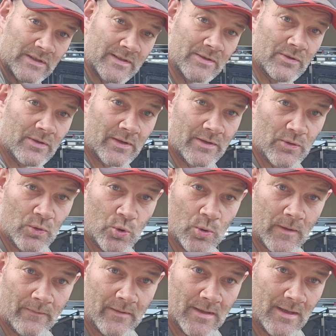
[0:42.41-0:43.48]
thought I'd do a
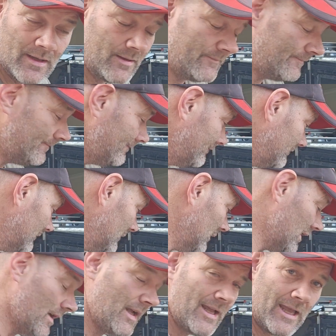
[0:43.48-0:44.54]
quick video
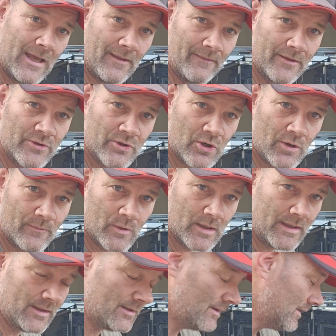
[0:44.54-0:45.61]
out in the
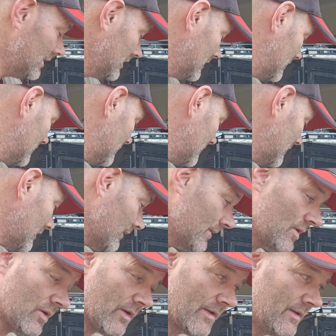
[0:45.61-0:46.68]
driveway, and I've
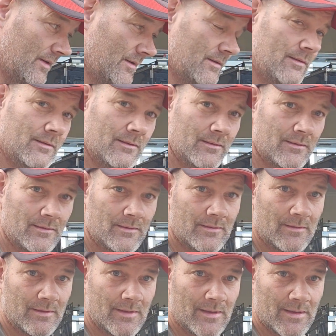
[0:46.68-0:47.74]
got
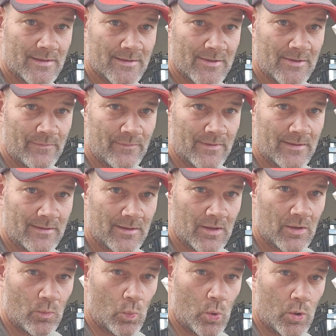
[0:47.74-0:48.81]
a sieve.
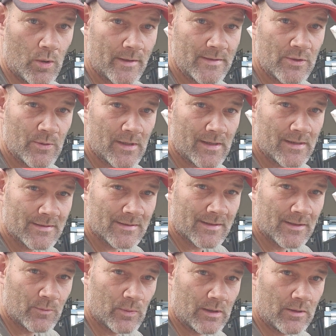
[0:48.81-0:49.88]
Why, do you ask?
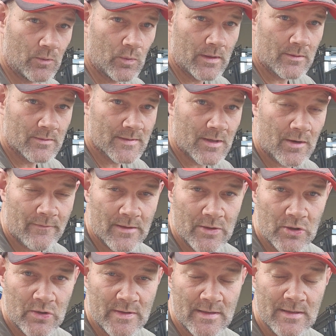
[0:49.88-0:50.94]
Well, when I was over in
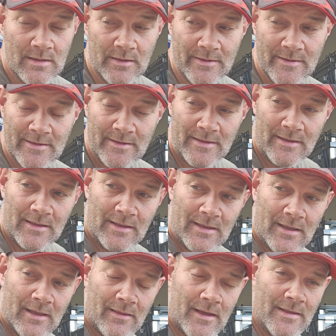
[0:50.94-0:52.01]
New Zealand,
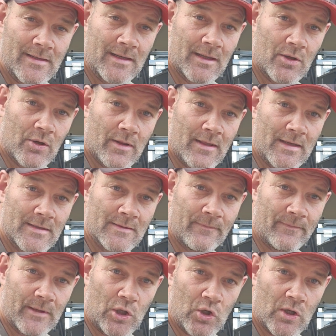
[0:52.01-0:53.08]
they did a lot of this
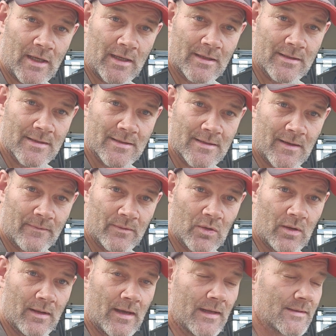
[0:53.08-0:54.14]
flocking and stuff
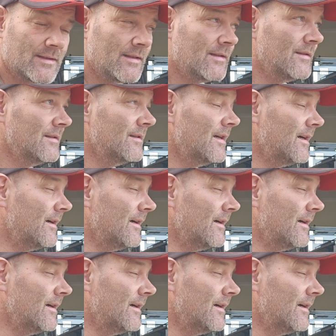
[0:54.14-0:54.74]
like that, and